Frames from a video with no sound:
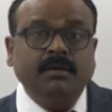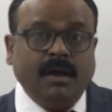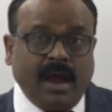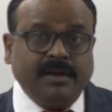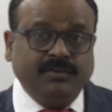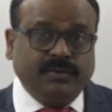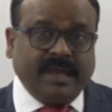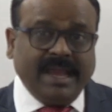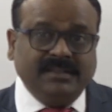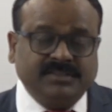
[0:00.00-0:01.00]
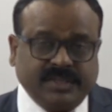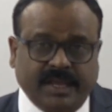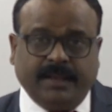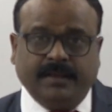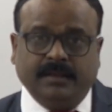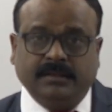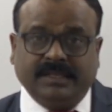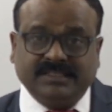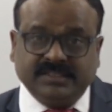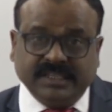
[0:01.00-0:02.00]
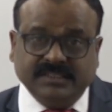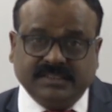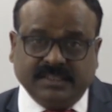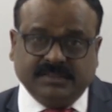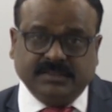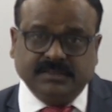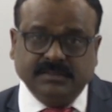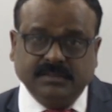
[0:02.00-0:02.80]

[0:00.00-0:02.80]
or you can say the census